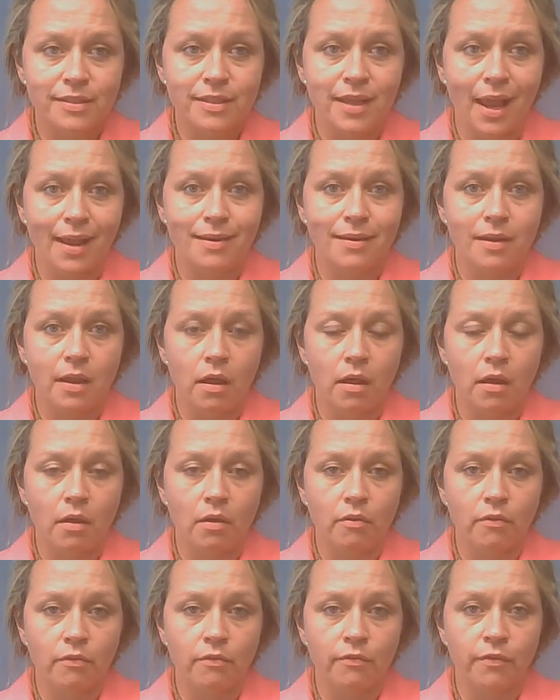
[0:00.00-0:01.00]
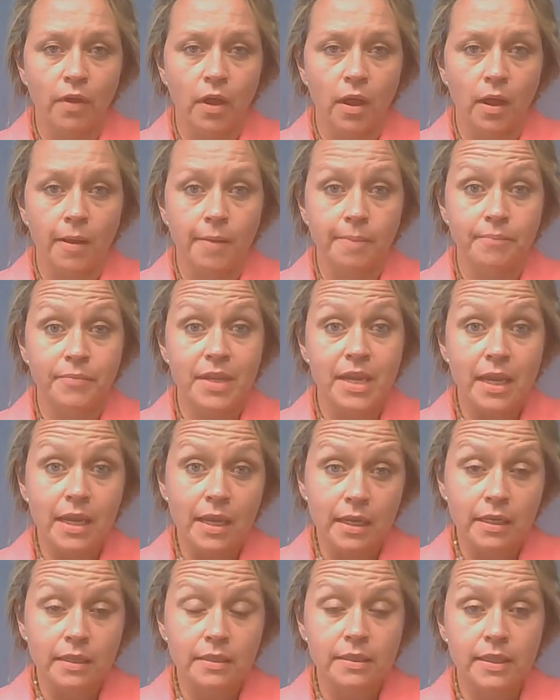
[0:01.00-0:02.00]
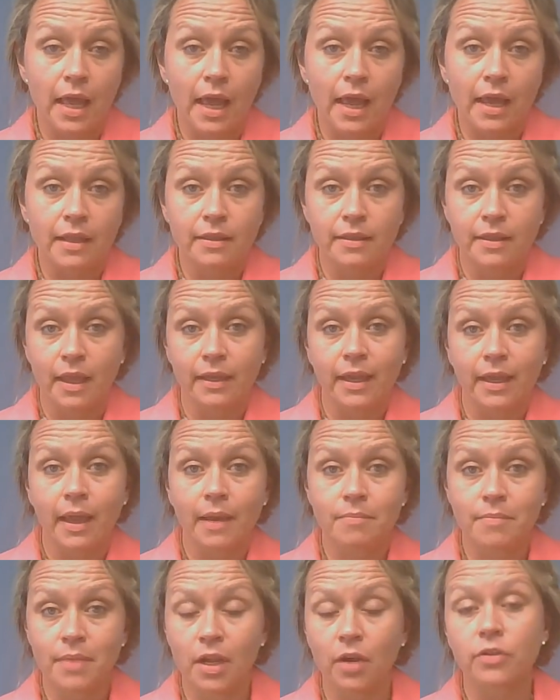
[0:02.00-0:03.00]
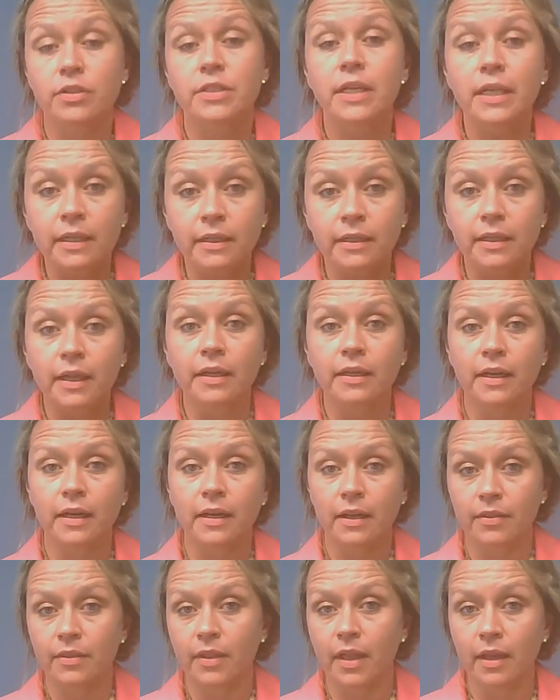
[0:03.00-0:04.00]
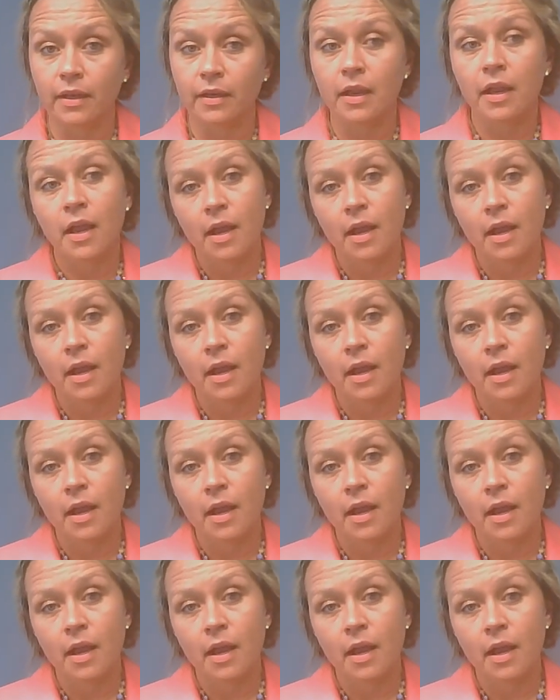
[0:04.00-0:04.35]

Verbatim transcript: set of um, needs that that can be articulated and then